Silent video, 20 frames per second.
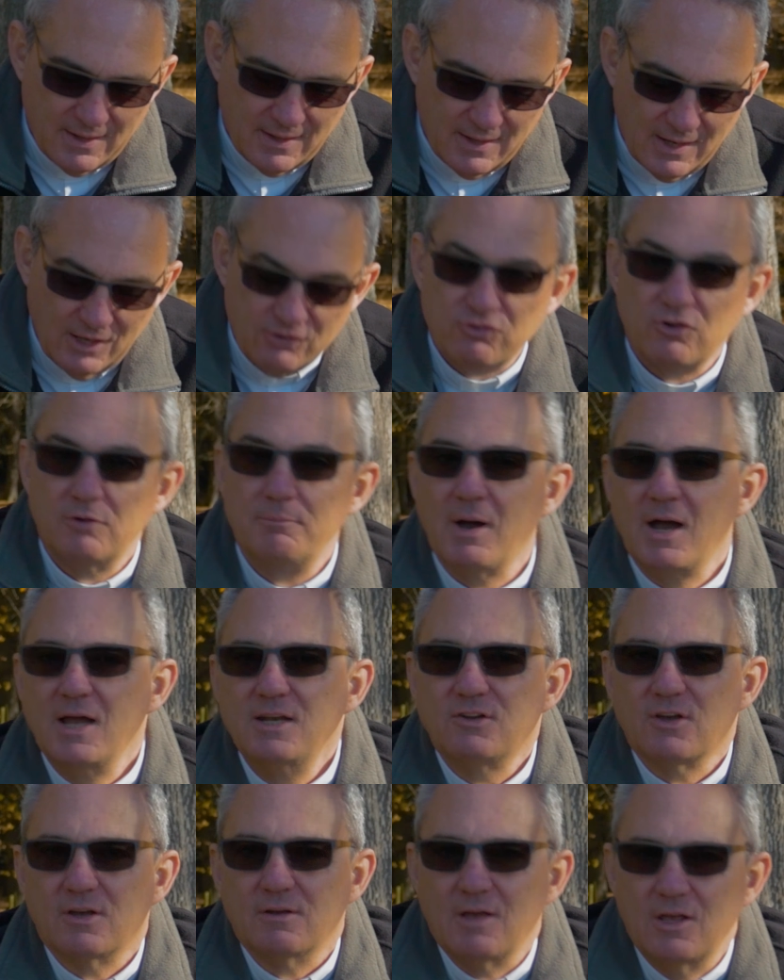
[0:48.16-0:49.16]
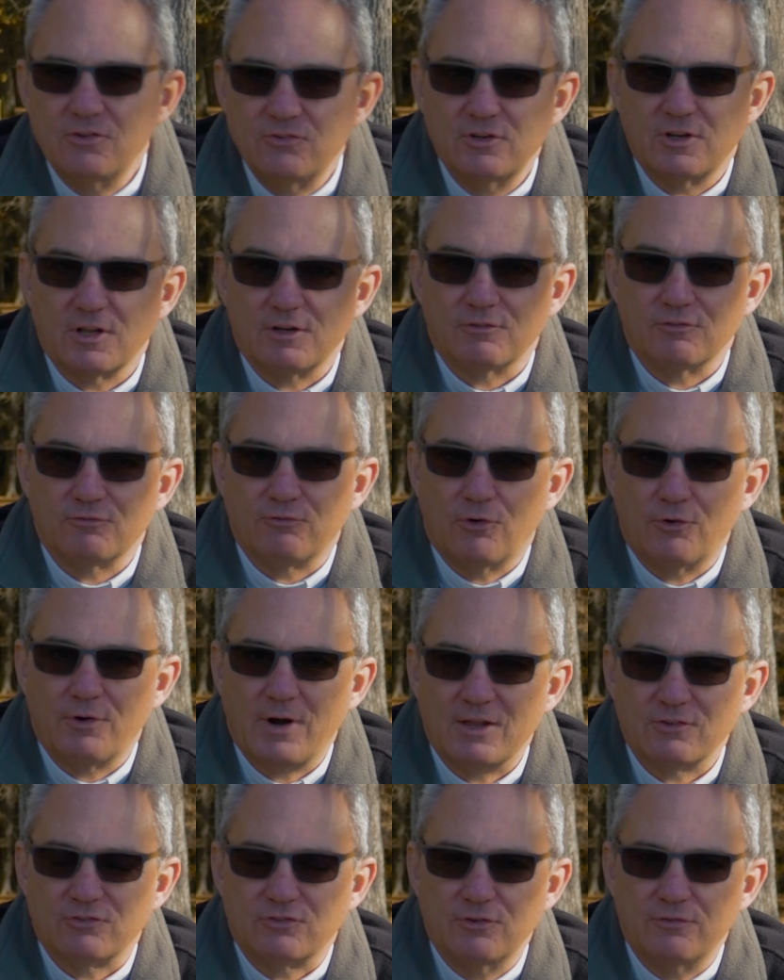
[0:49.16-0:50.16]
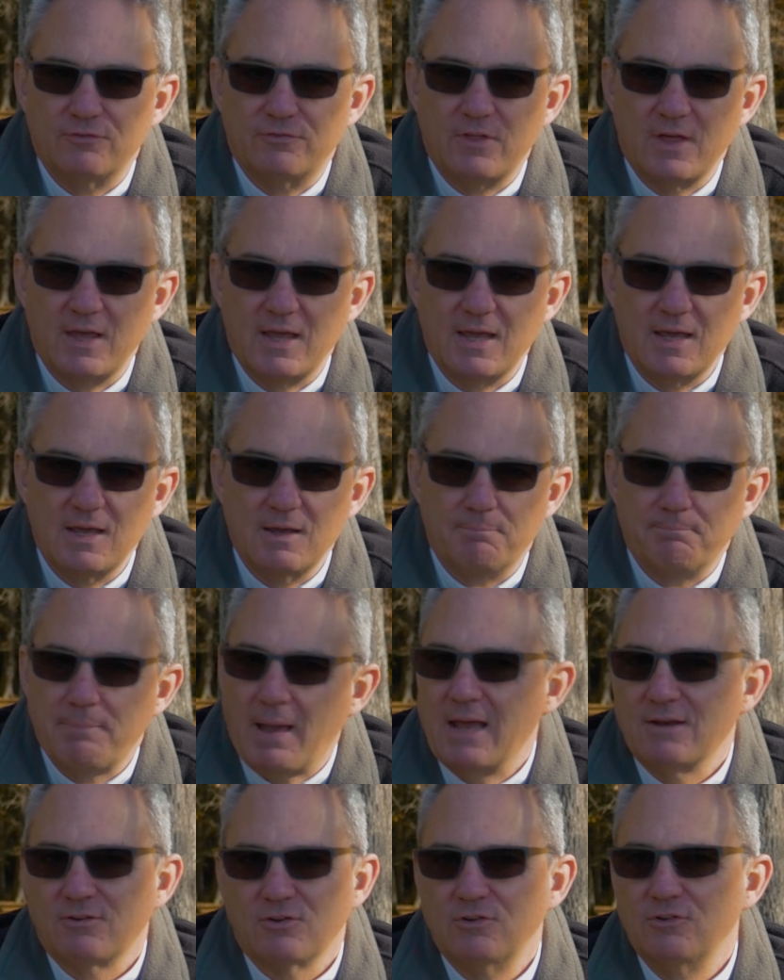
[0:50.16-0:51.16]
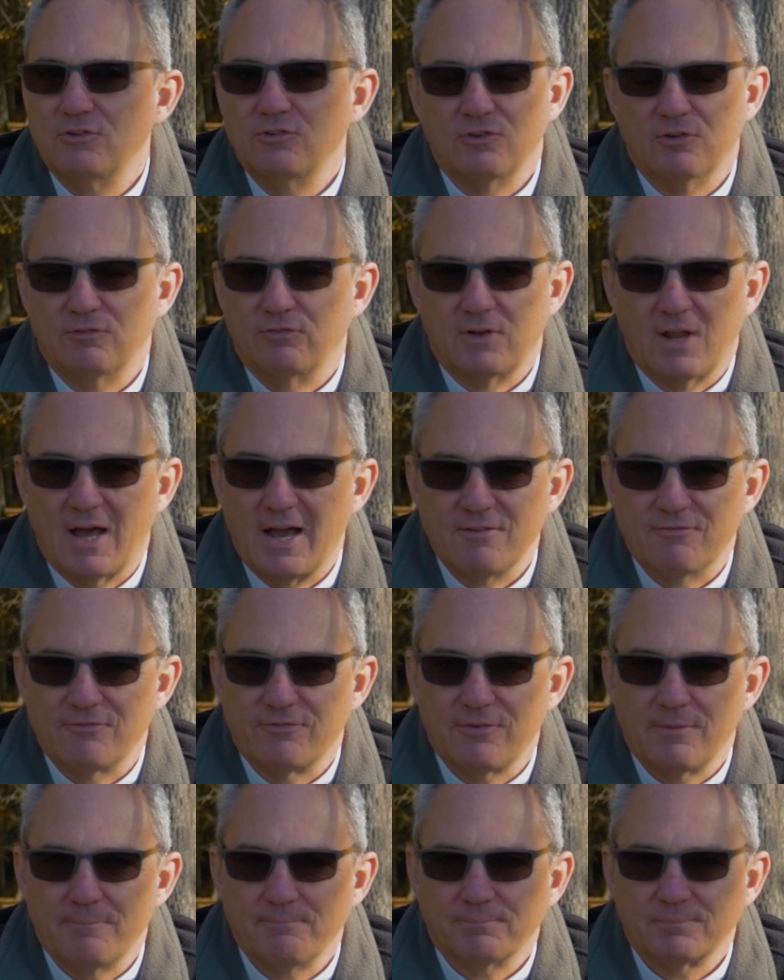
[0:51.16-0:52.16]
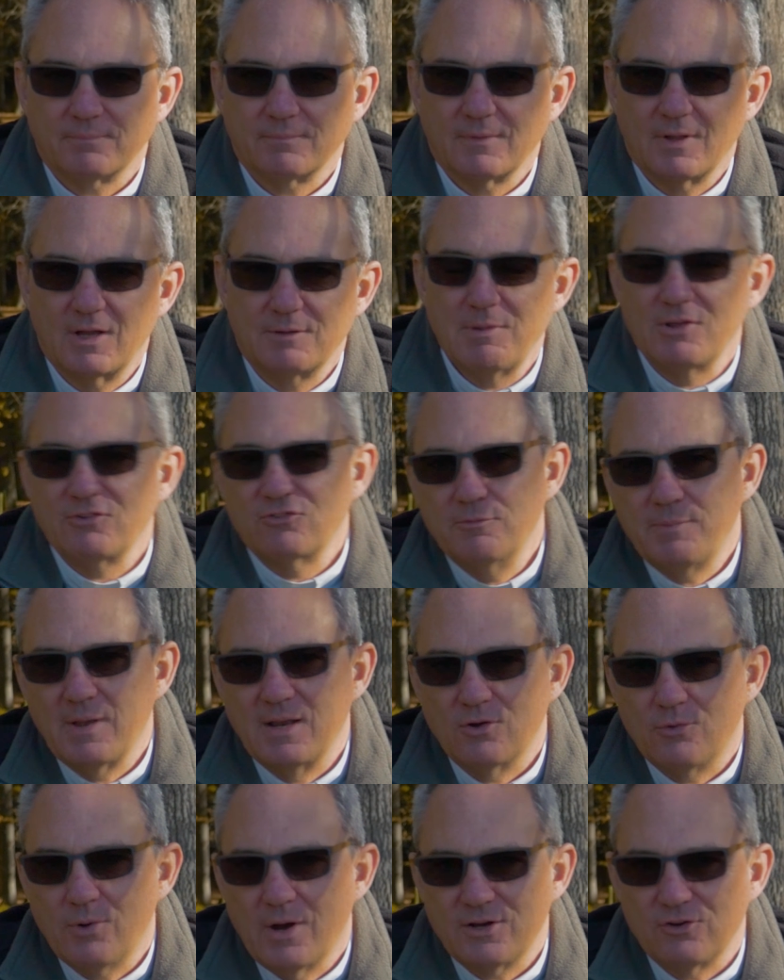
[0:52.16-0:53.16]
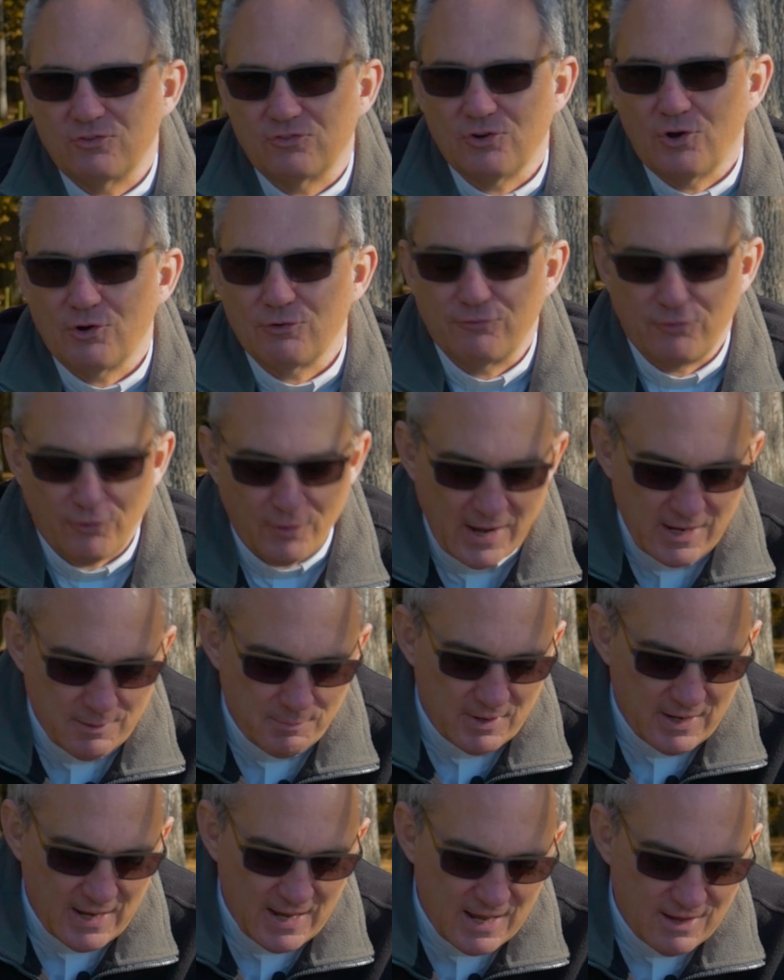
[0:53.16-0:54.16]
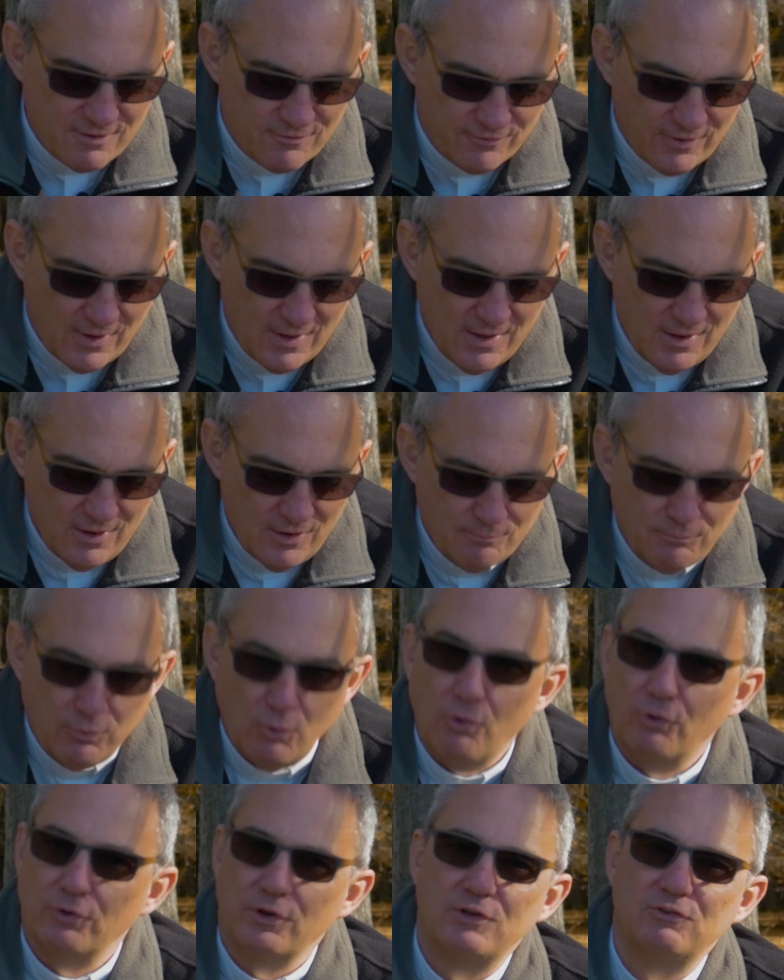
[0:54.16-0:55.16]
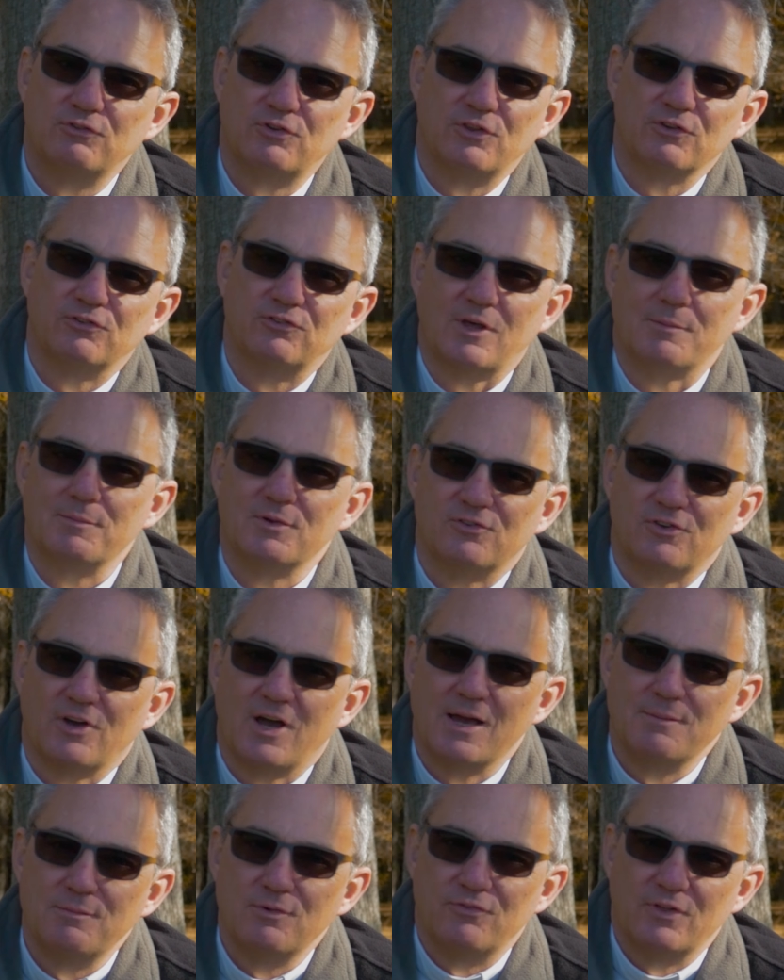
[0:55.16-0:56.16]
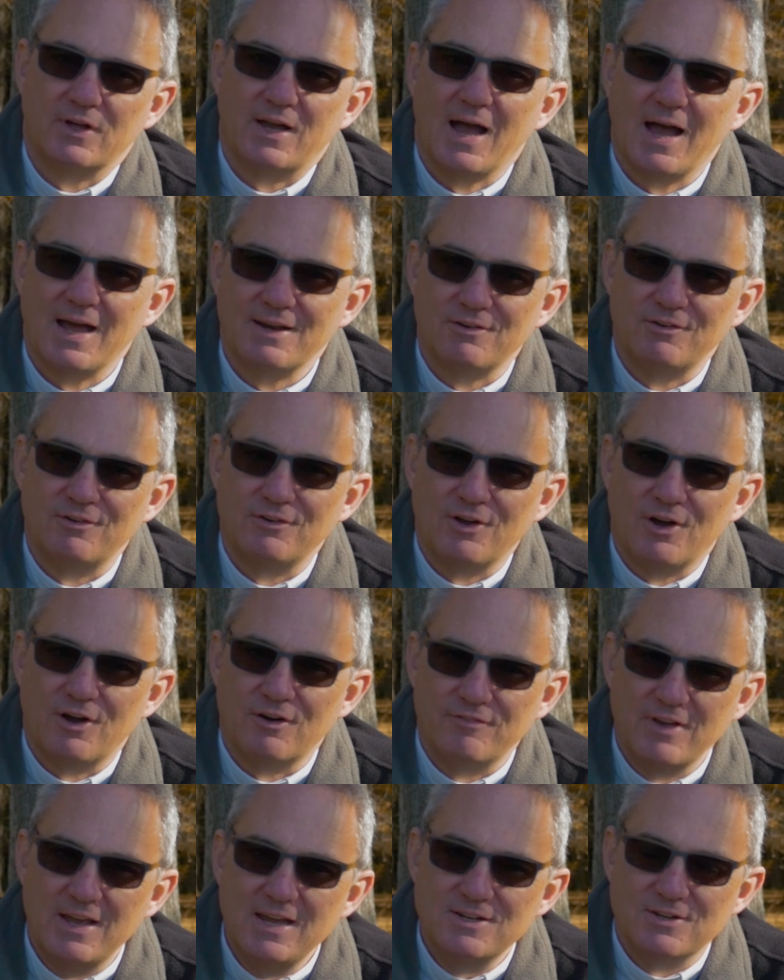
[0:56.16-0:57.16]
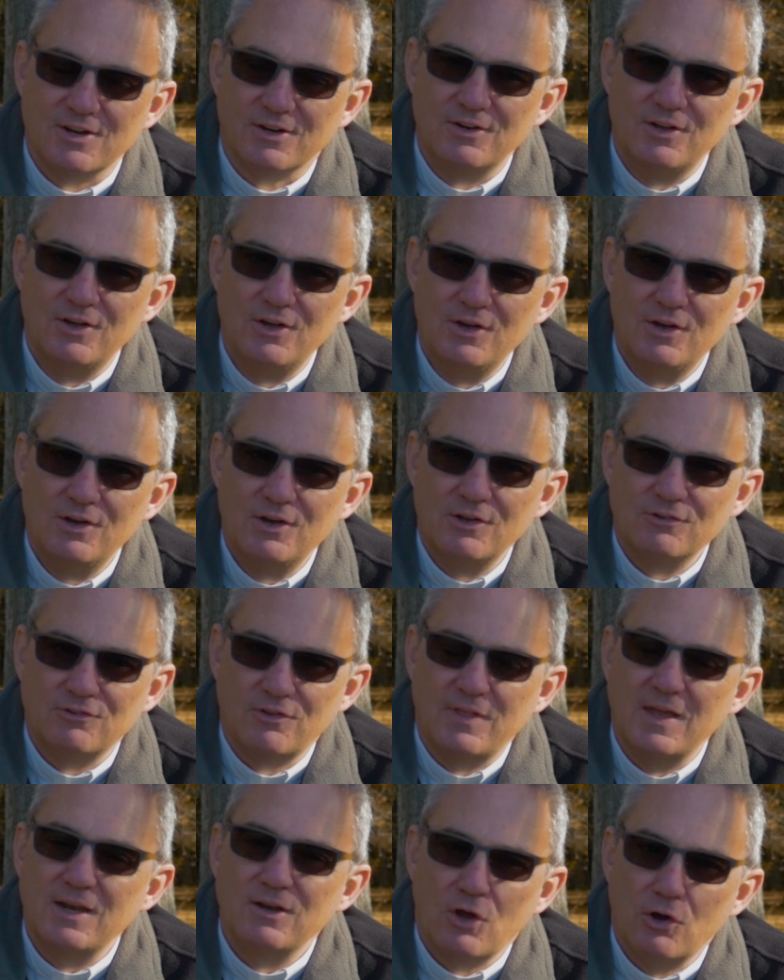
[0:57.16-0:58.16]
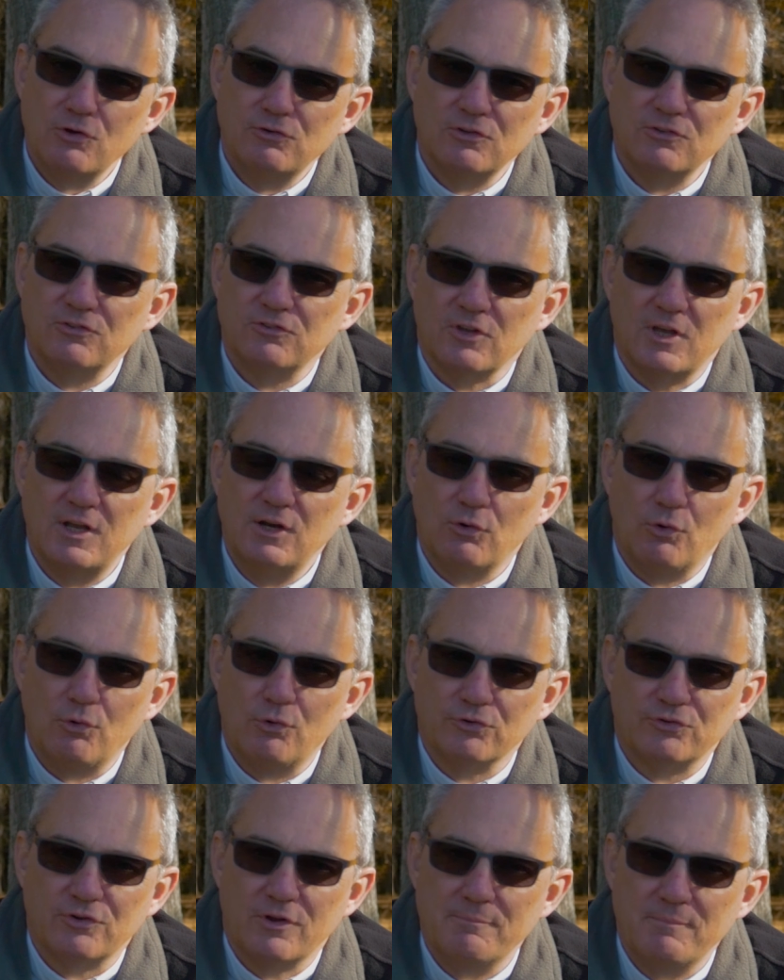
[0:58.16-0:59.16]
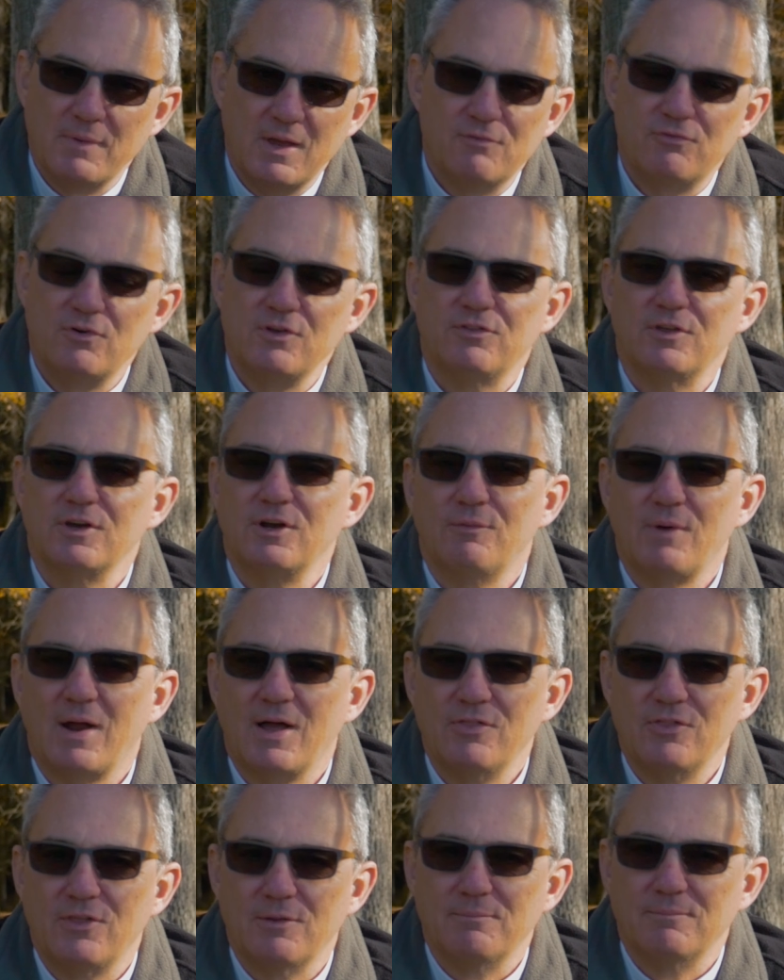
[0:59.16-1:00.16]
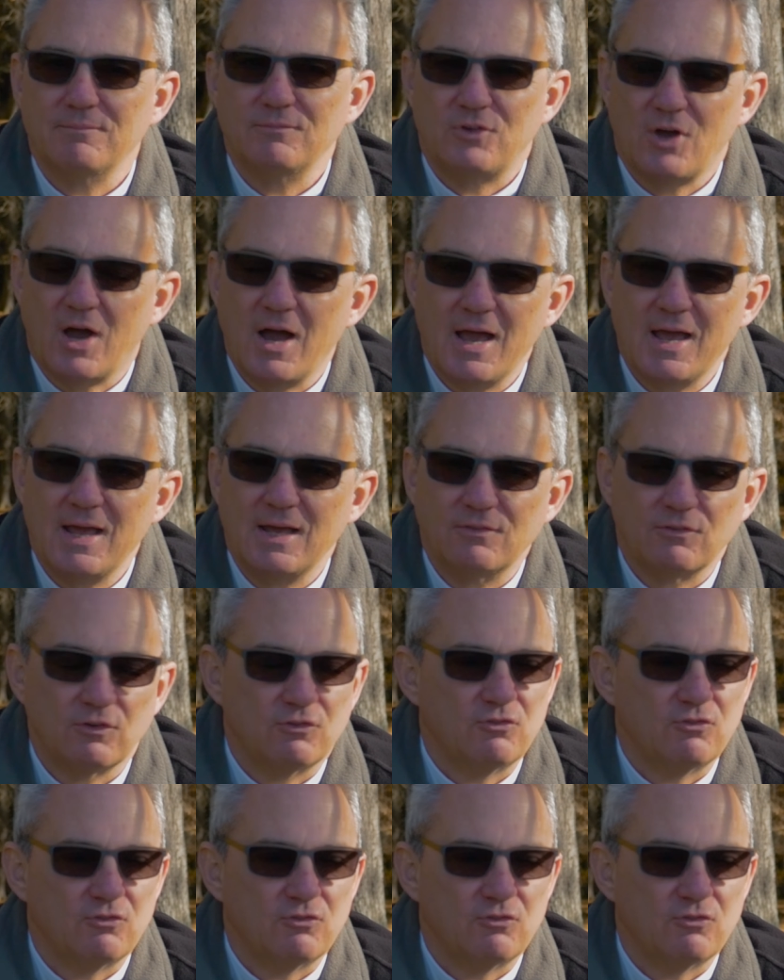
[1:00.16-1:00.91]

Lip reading: It's a reminder, isn't it, for us of the patterns of life. It must have been quite a shock for Adam and Eve, born into the summertime of the Garden of Eden, to then notice in autumn everything around them dying. The